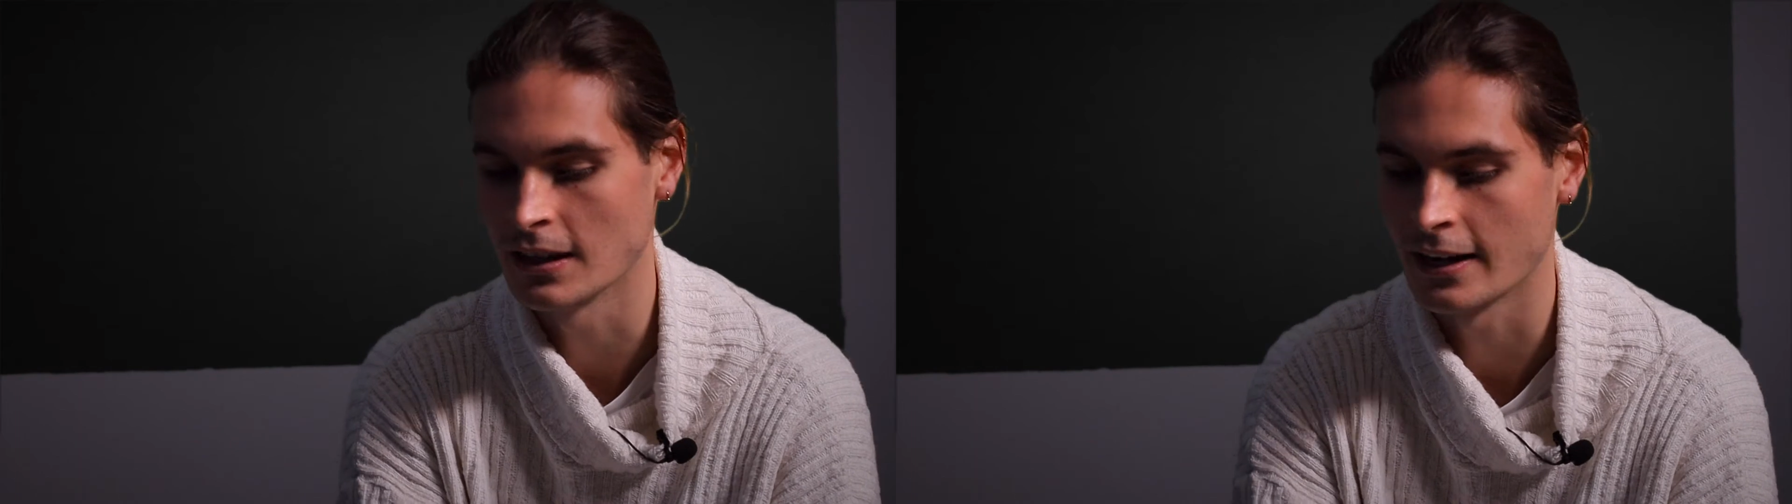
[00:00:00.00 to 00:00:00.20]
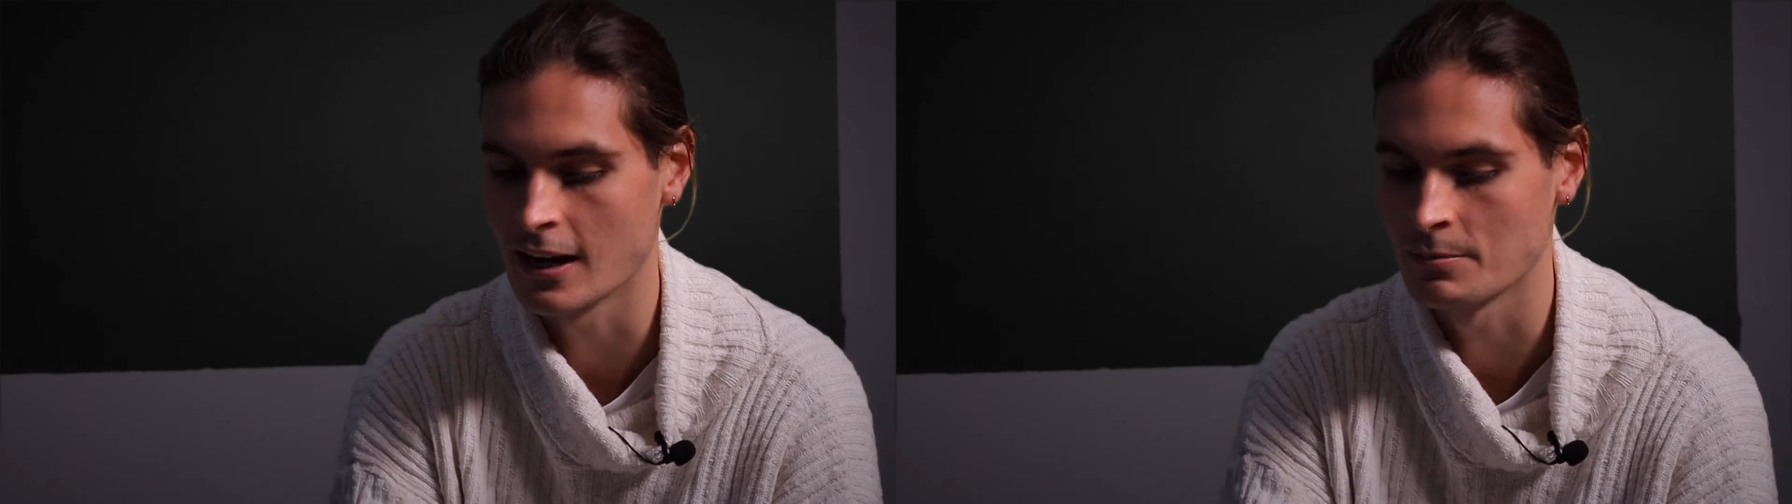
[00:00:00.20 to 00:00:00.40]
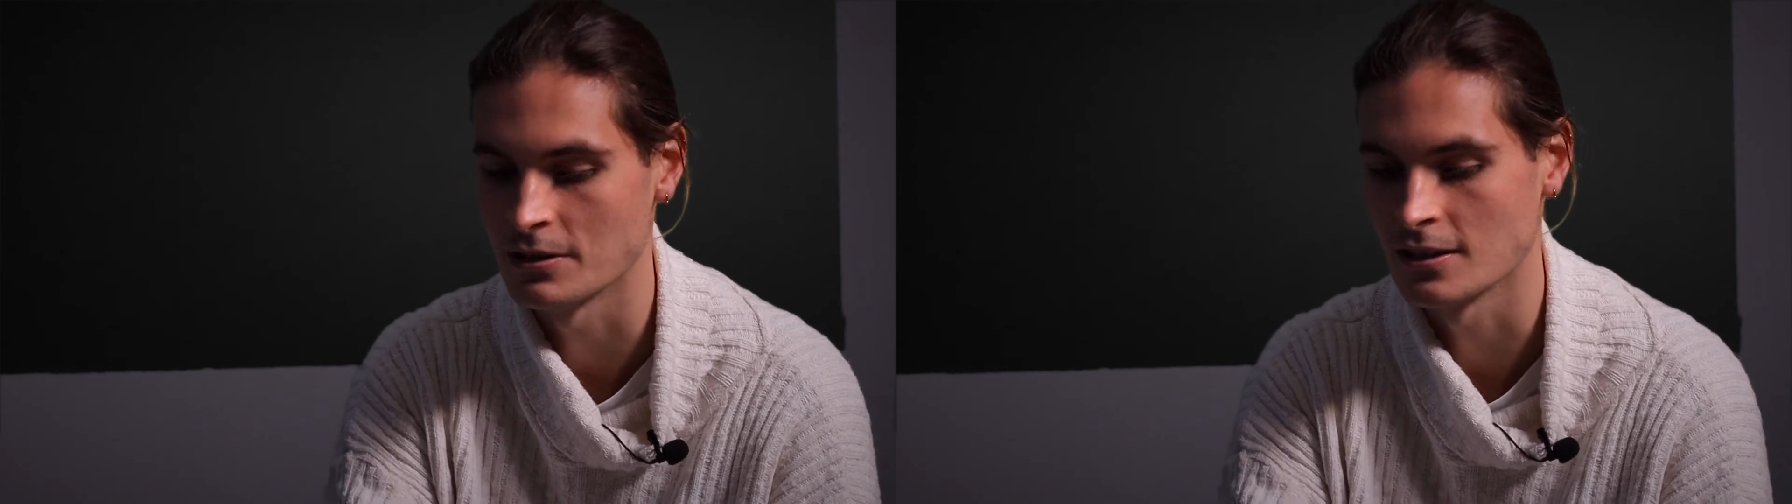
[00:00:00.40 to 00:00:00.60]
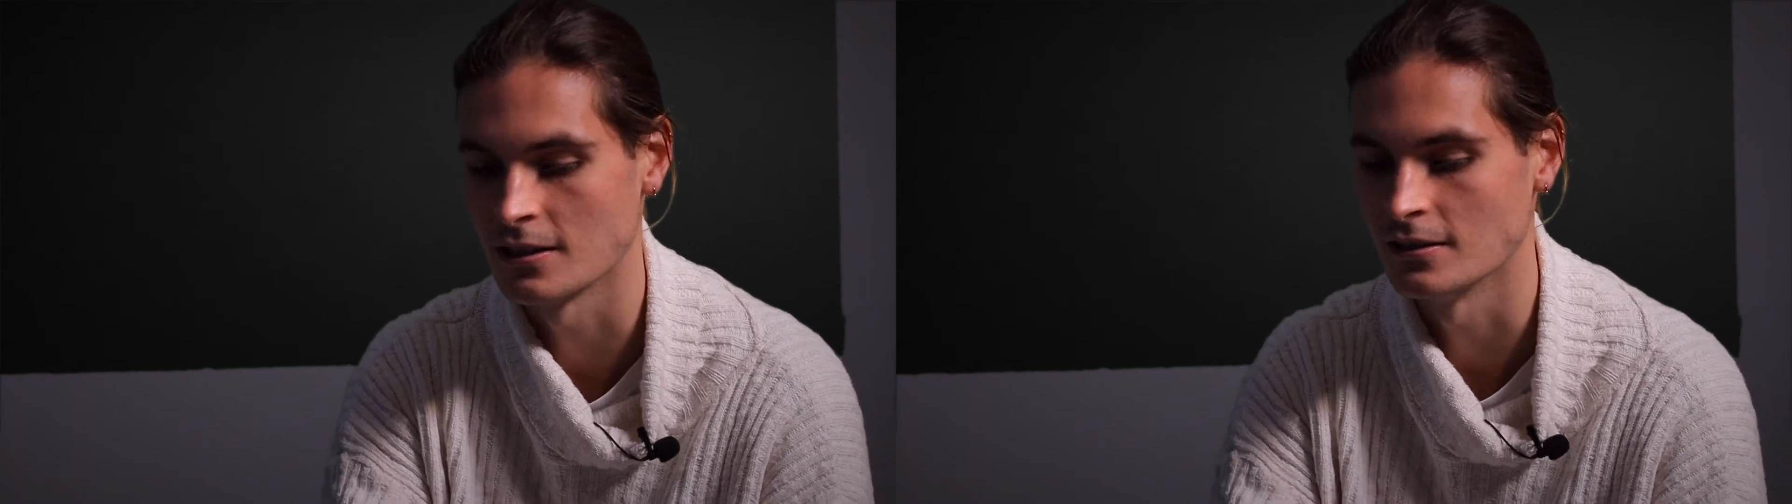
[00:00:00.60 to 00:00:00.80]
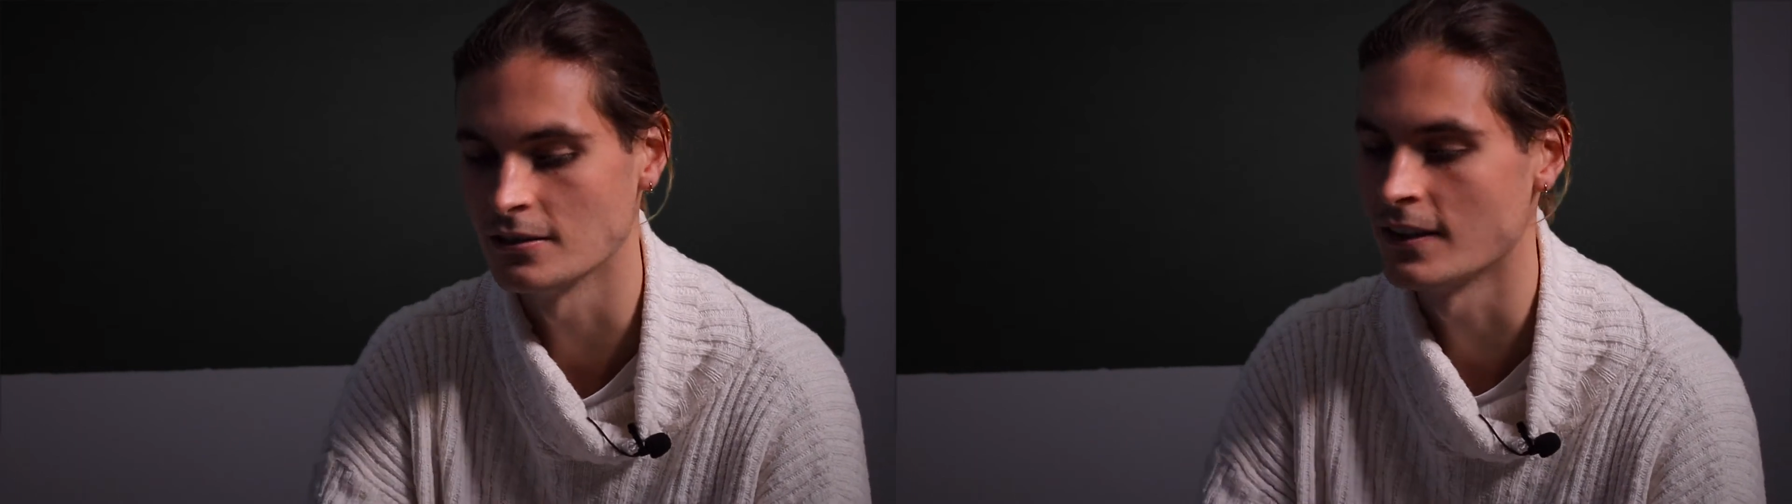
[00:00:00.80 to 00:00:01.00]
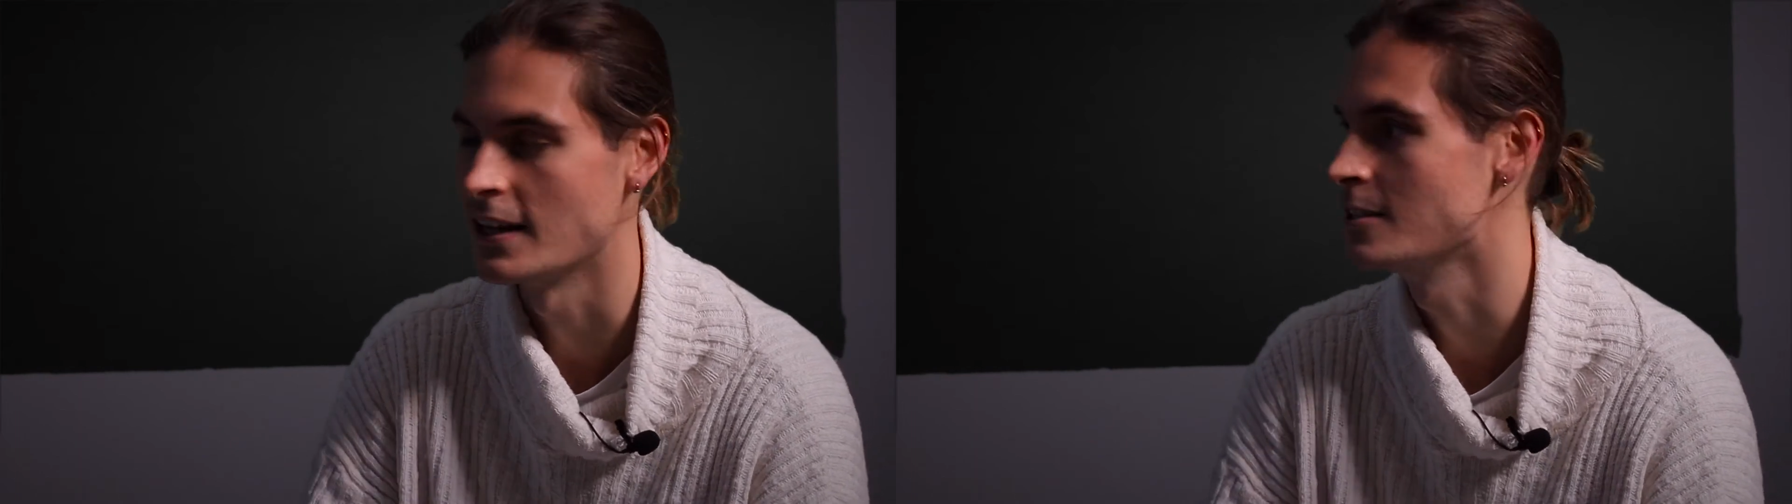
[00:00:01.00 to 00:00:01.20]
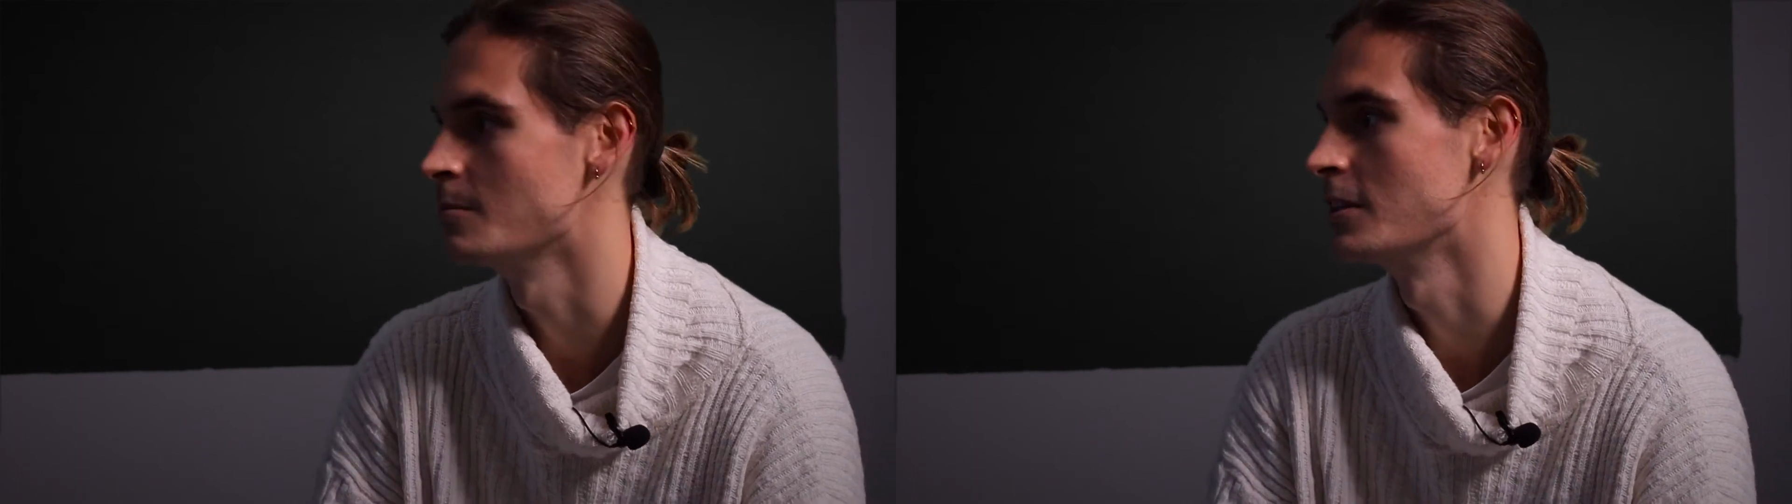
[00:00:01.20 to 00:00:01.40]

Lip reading: that up until 90